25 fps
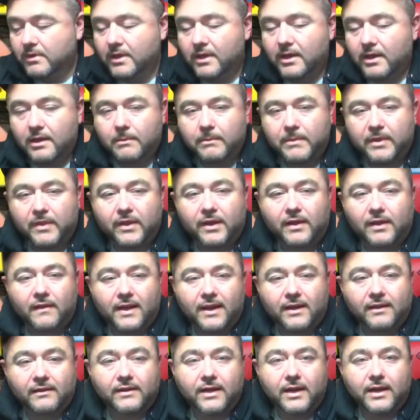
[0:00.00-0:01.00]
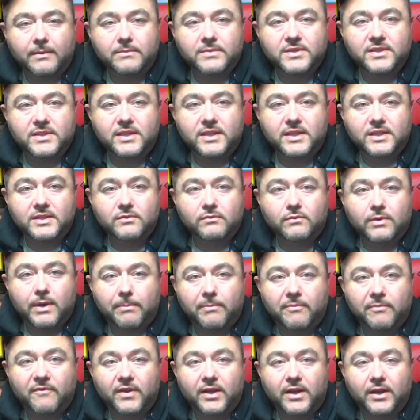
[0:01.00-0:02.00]
I think a lot of times these rip
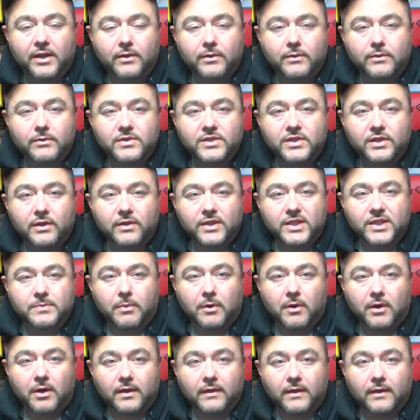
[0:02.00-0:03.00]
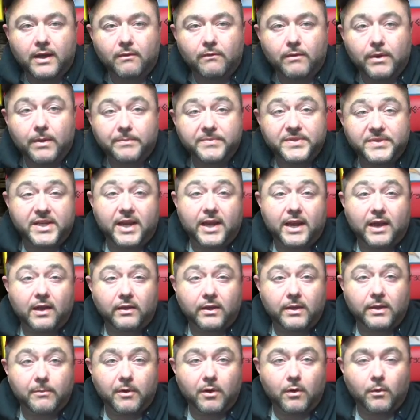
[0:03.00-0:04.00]
videos, these parking lot rips, hey, I only
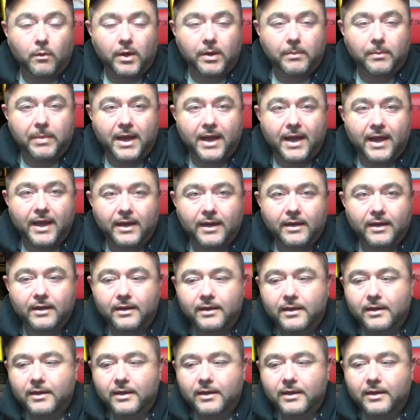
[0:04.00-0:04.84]
bought one pack.